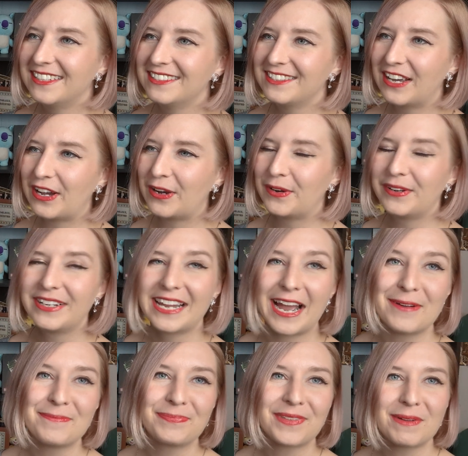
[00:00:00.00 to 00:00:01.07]
So
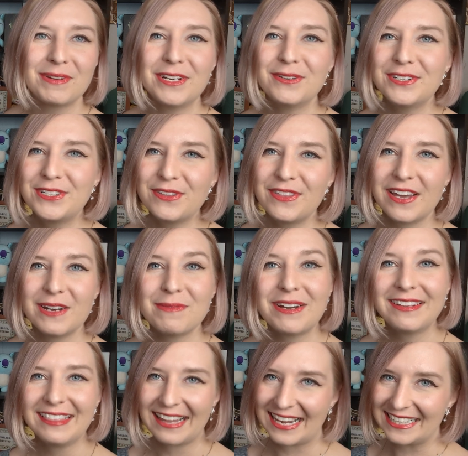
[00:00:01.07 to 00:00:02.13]
yeah, let me know what you thought
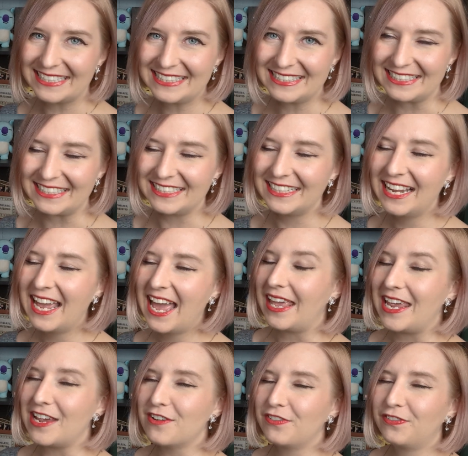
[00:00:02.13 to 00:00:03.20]
about L.I.E.C.
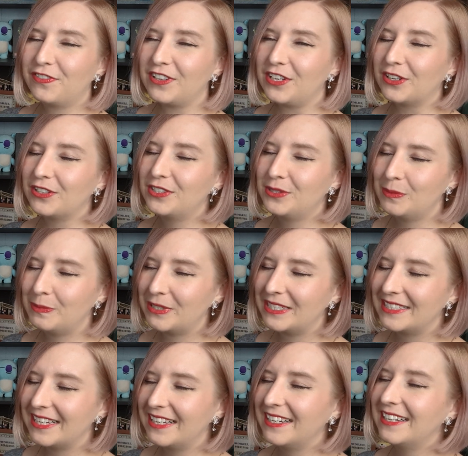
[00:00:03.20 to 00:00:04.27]
If you're super
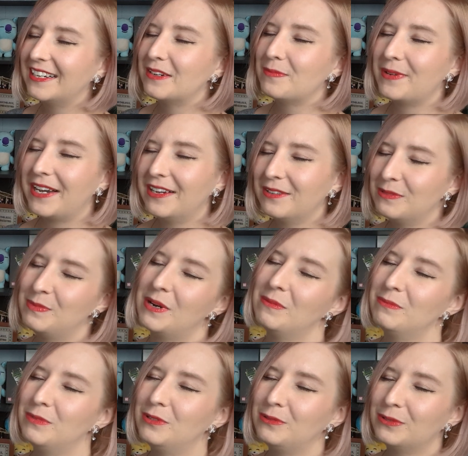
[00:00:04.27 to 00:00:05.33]
excited about the
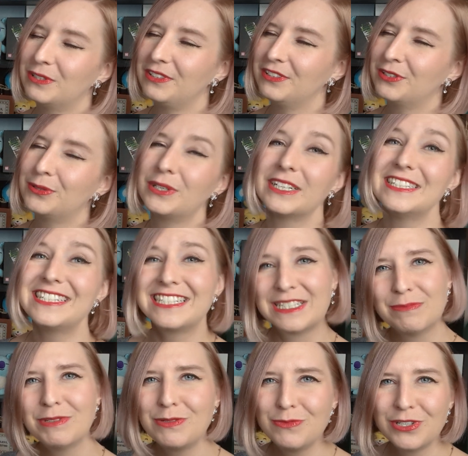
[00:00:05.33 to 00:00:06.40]
Mamamoo World Tour, are they
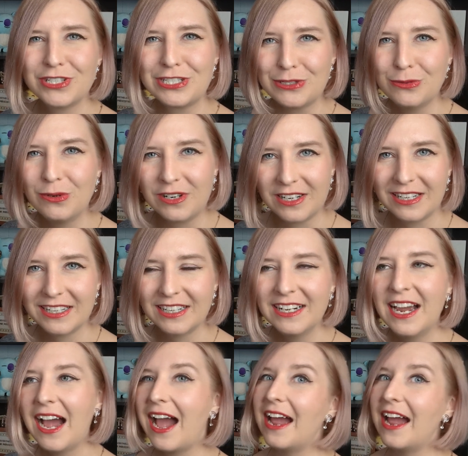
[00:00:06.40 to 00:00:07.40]
coming where you are?